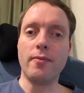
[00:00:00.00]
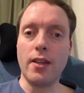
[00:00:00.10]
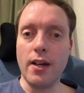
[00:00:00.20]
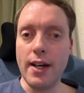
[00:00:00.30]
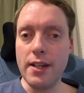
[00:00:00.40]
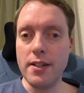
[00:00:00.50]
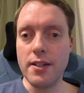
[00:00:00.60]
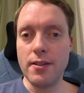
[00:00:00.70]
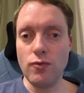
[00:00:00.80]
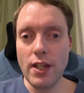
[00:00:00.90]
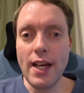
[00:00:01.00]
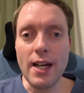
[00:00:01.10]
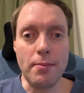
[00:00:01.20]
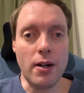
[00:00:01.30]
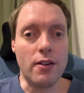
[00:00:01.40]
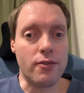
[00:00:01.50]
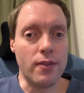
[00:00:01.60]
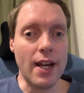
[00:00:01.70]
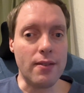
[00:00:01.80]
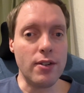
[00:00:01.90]
And yeah, apart from
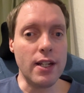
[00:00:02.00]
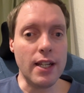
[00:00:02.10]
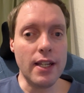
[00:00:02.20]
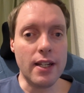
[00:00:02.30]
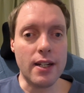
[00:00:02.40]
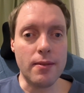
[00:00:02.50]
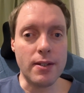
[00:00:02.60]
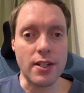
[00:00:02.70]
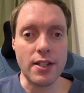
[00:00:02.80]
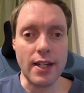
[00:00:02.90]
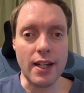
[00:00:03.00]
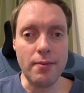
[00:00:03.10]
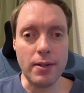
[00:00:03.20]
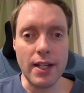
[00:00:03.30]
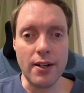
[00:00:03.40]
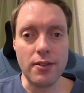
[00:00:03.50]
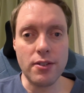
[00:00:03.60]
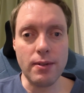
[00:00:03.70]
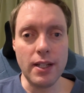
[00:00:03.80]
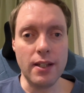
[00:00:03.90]
that, really, as I say, I haven't been out
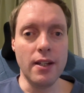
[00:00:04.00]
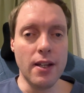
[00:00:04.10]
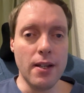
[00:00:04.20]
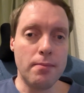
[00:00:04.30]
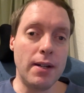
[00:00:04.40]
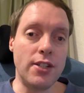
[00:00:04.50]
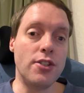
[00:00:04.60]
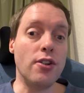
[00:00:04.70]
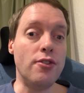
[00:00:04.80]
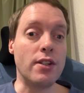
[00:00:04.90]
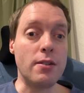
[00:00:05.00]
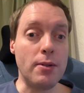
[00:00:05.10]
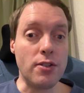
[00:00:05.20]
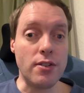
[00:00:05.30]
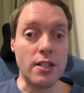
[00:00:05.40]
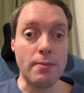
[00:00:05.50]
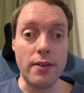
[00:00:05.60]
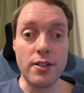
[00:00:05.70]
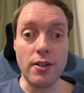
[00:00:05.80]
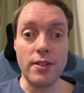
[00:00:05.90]
to any major shows or exhibitions this
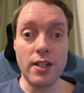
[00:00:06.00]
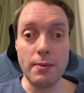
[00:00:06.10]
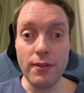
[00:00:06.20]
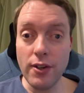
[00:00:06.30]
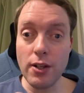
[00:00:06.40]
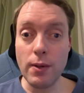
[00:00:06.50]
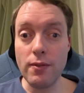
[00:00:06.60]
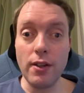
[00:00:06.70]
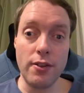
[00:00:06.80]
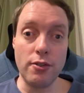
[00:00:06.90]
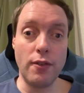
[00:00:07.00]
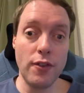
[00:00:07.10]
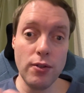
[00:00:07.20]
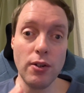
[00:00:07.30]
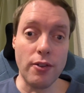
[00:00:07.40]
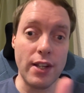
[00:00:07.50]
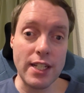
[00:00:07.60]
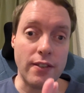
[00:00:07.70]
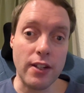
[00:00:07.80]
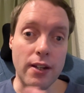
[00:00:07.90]
month, so it's to be a very quick run through of a few little things
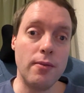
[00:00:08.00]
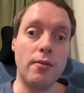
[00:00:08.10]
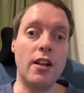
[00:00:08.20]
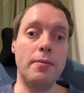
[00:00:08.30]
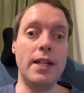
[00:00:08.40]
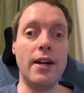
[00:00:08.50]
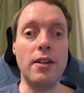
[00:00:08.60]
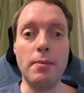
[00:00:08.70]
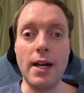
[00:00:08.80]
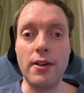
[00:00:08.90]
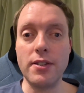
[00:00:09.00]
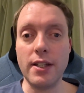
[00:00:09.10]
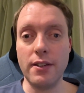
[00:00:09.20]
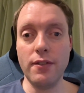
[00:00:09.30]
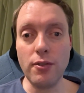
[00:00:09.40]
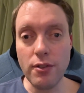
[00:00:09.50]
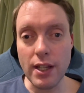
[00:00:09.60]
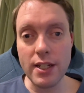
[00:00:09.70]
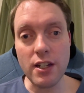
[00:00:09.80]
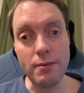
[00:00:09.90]
I've done while I've been out and about and a few
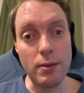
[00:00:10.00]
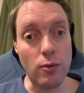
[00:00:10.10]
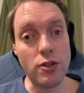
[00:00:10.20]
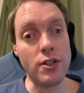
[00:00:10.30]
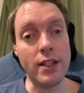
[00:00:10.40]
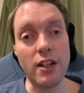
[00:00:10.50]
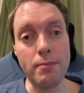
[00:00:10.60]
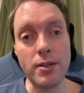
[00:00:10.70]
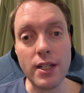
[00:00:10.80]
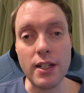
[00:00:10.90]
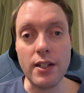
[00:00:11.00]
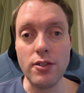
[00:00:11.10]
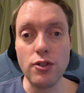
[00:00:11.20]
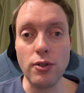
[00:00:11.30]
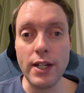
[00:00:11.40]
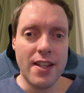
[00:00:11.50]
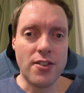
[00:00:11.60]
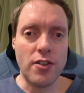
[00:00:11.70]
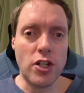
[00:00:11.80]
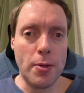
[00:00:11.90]
things I've been watching that I've particularly enjoyed.
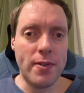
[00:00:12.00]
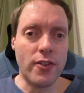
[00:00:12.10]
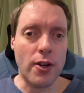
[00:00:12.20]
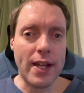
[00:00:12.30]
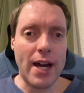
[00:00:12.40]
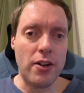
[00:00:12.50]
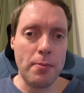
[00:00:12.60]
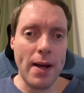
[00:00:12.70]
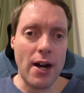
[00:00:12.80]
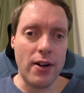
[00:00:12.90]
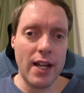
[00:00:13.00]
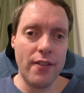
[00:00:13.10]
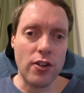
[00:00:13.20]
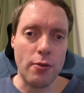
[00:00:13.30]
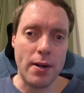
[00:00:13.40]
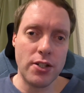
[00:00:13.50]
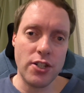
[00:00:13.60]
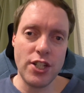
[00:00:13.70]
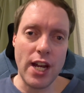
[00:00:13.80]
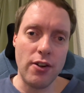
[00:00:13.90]
So in terms of going out and about, I haven't got much to
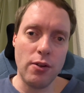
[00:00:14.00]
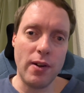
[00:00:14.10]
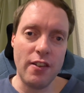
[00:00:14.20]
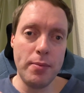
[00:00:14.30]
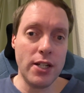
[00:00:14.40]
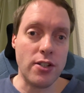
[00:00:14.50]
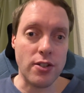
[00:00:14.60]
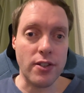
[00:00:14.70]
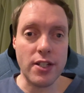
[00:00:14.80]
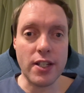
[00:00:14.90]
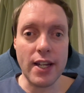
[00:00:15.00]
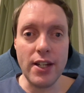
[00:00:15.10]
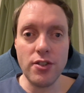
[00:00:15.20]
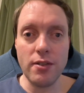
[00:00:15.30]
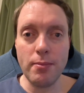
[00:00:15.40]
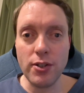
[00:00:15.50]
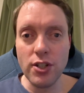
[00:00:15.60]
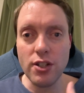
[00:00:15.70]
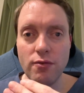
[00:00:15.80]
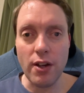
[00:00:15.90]
share in the way of pictures on this occasion, but
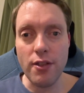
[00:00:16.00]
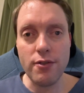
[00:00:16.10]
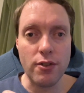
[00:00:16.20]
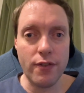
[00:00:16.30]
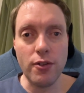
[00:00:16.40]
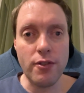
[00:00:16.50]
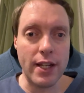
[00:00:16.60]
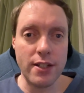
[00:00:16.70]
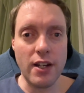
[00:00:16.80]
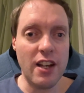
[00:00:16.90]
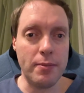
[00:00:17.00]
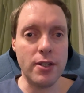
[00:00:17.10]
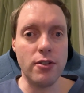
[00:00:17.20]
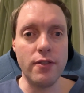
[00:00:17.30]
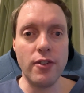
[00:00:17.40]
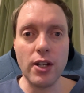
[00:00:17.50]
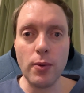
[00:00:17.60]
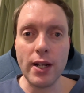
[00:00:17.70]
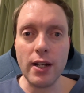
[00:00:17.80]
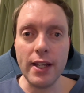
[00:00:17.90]
just to run through a few things that I have been doing very
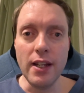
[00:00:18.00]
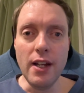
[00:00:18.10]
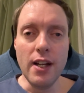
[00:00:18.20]
quickly.